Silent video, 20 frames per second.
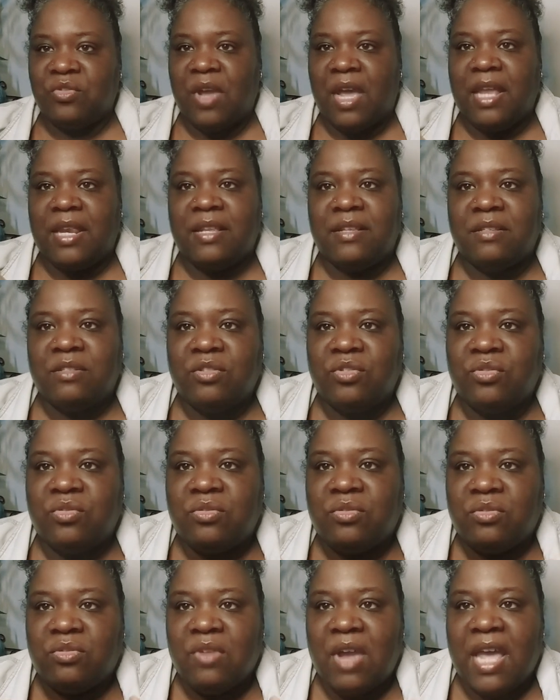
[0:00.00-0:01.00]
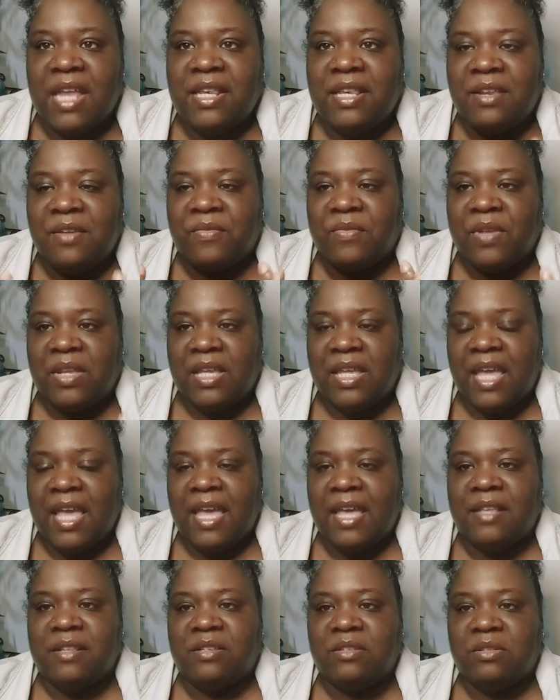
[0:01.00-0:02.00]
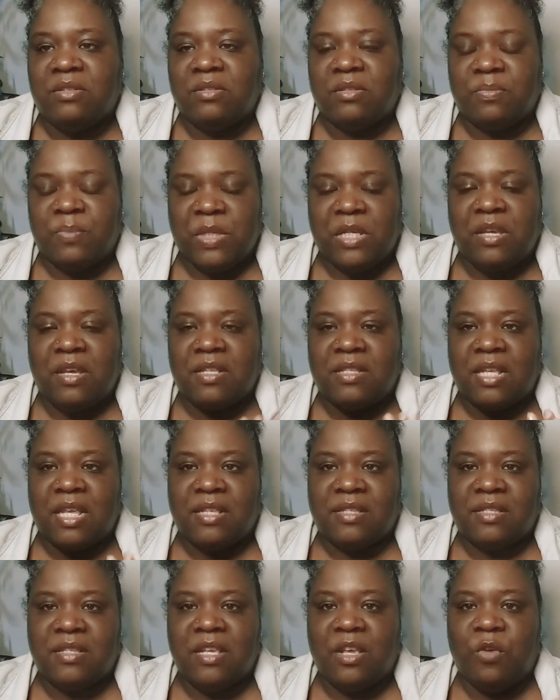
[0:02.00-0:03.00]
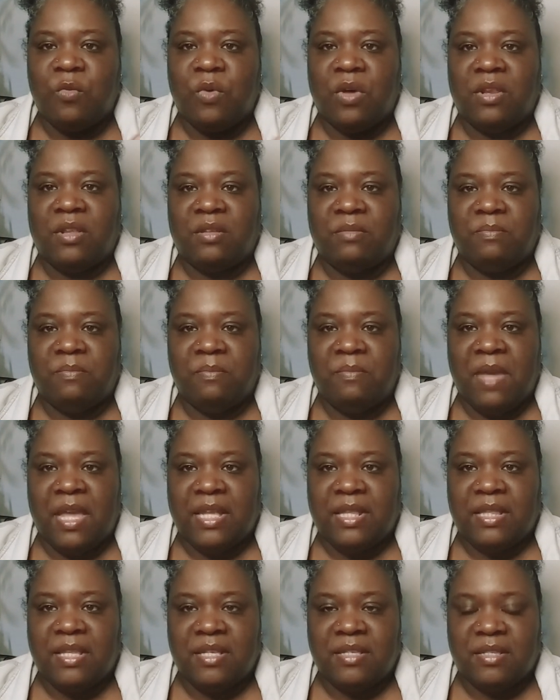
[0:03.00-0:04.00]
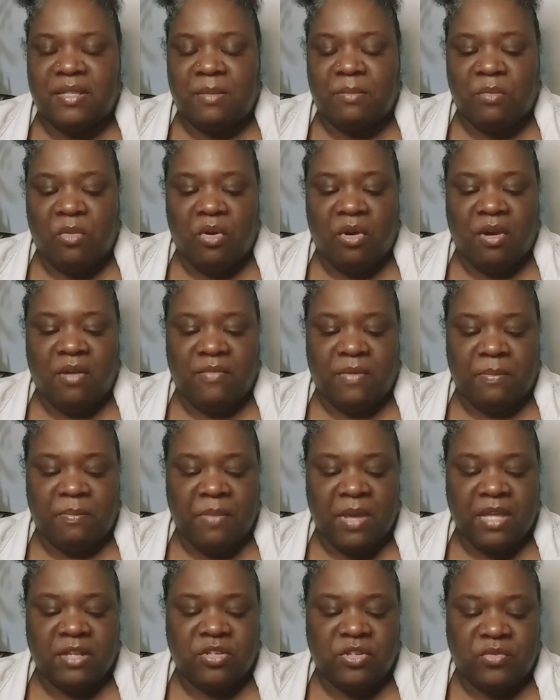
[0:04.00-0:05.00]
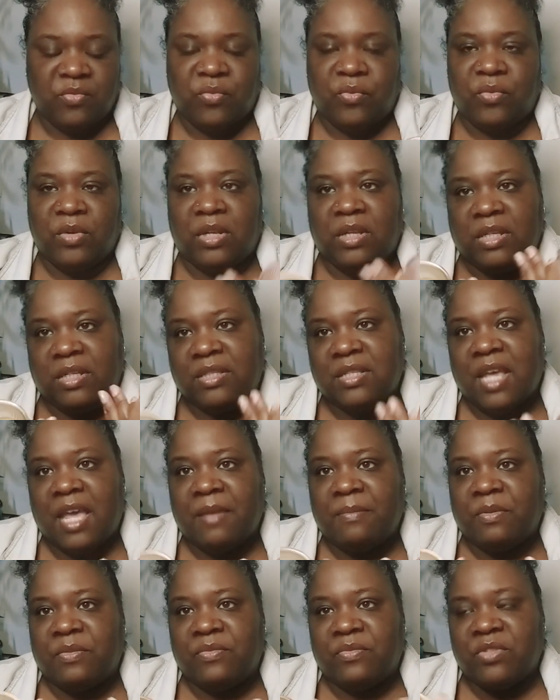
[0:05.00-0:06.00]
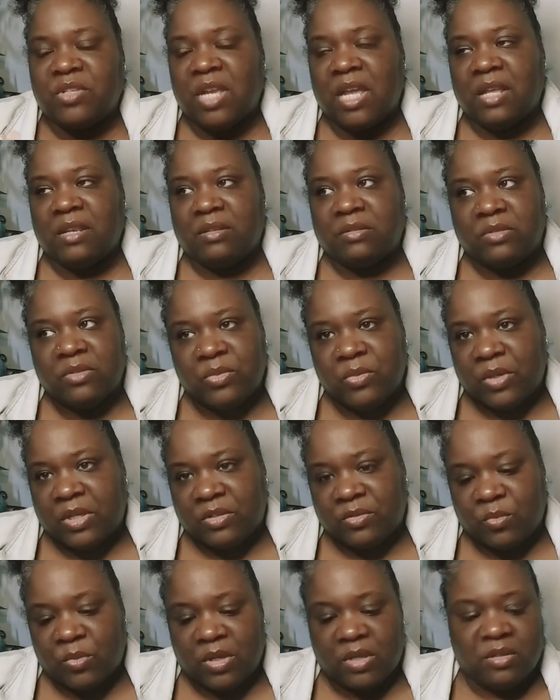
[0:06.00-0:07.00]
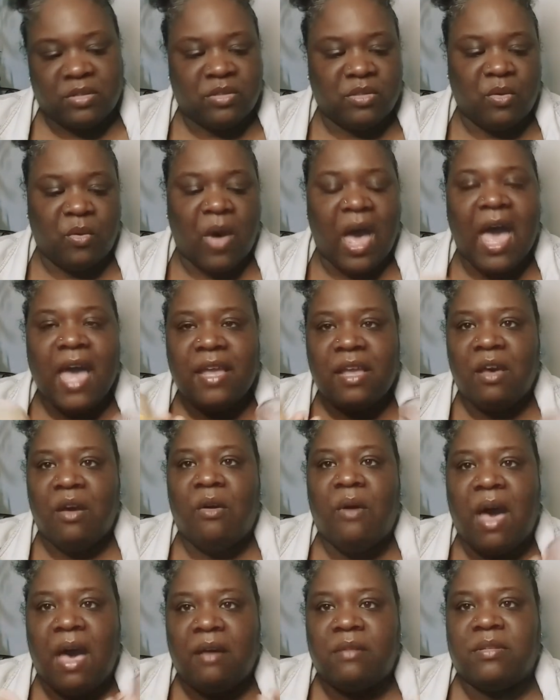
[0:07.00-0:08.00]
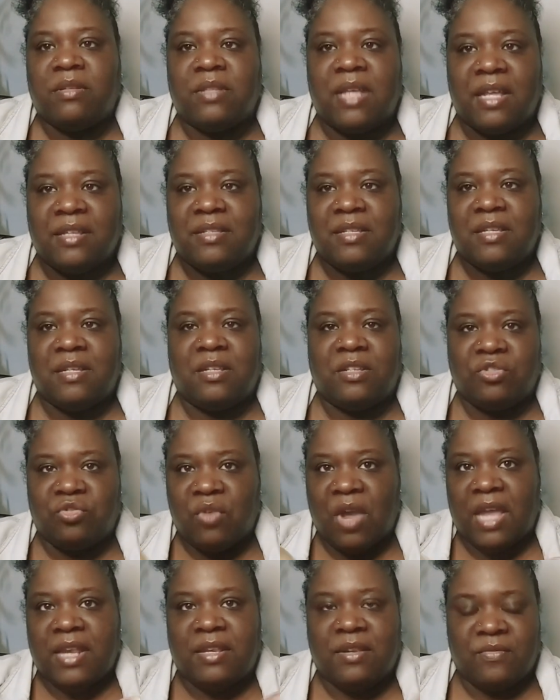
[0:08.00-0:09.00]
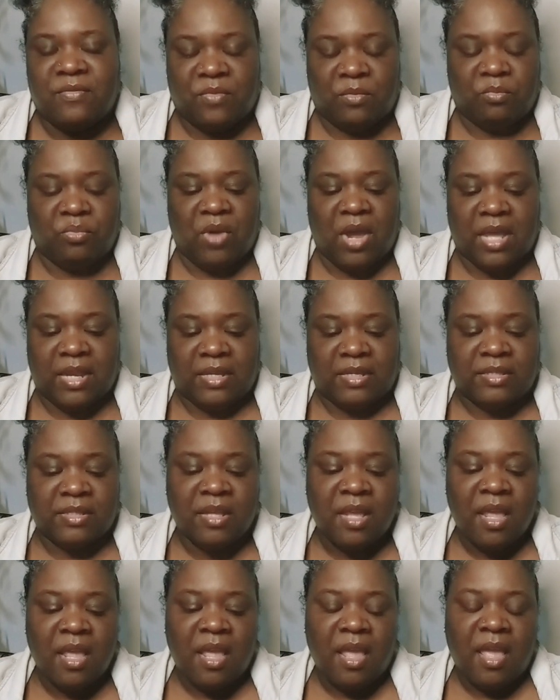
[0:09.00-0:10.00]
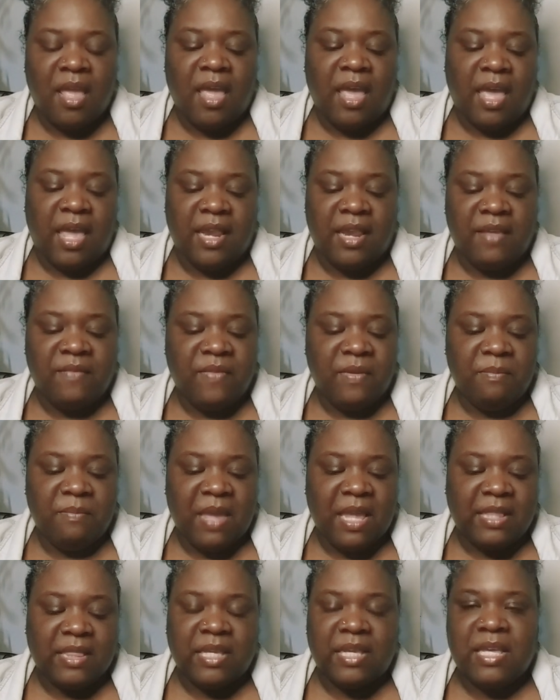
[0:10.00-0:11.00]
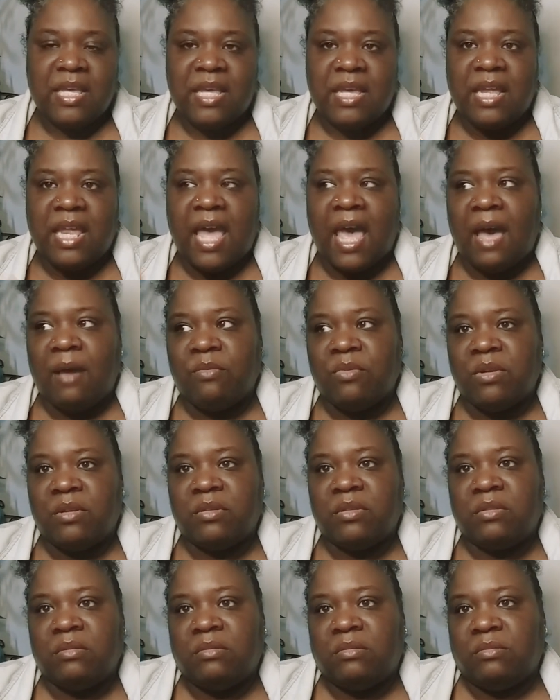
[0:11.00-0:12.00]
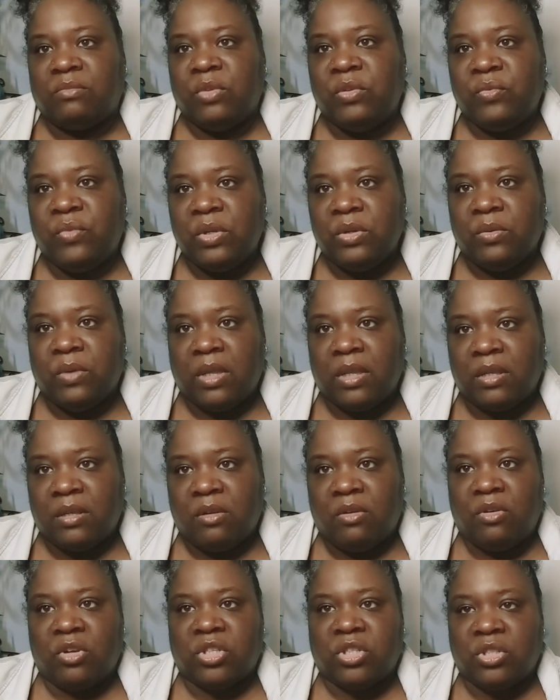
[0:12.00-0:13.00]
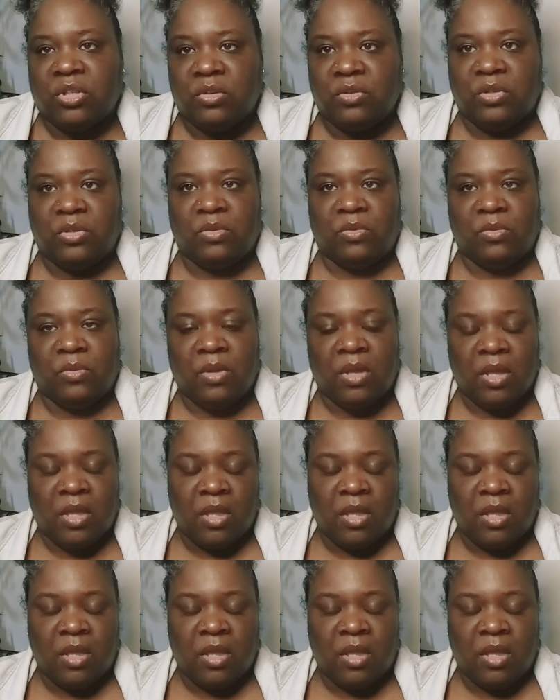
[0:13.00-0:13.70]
trying to try different candles because I still want to make this a more of a budget friendly type of channel too as well. So I go out and I tend to try different products, and if it make the cut, I will review it or show you